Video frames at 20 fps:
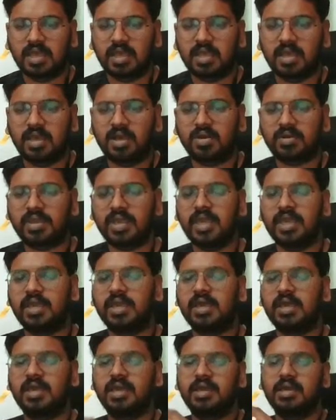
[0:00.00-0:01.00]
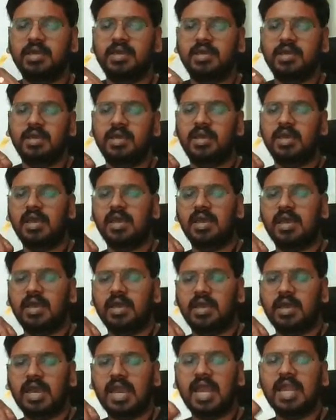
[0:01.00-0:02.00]
Okay,
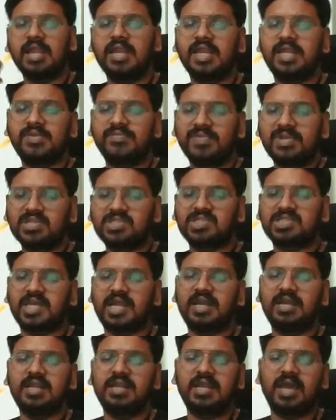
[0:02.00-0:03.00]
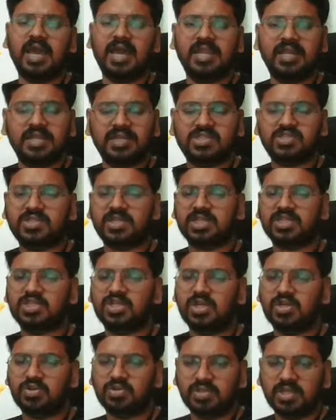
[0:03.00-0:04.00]
and it will send an
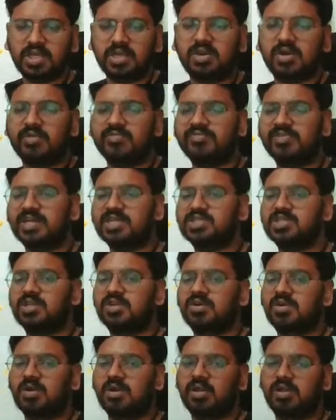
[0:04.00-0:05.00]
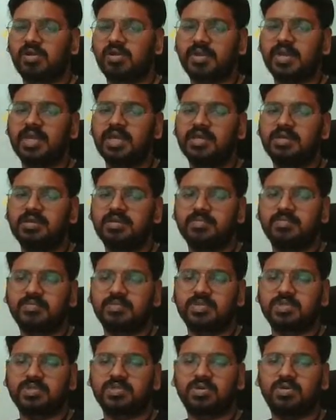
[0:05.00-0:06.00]
instruction to the function call. Okay,
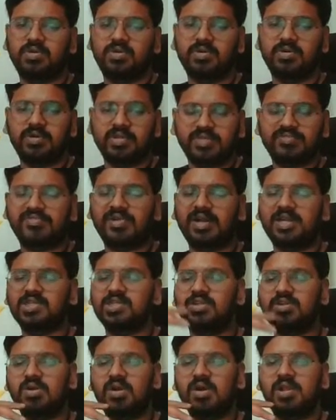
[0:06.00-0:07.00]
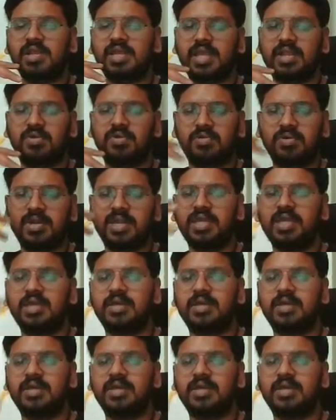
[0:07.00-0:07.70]
so the function call can only